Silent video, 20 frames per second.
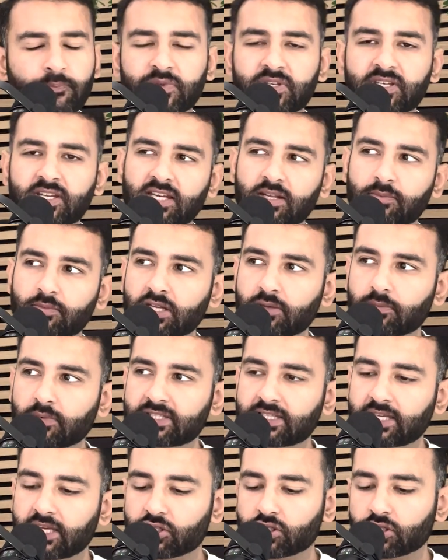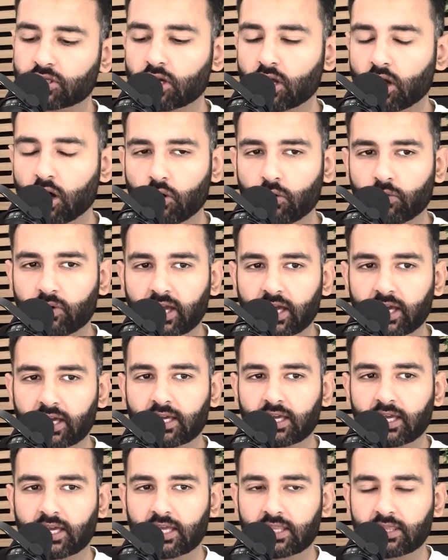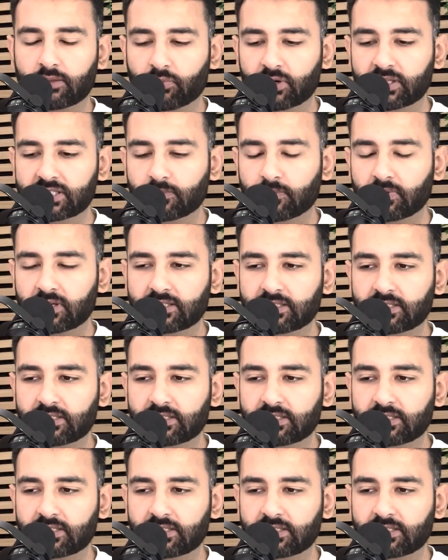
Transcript: Data minimization, okay, the principle is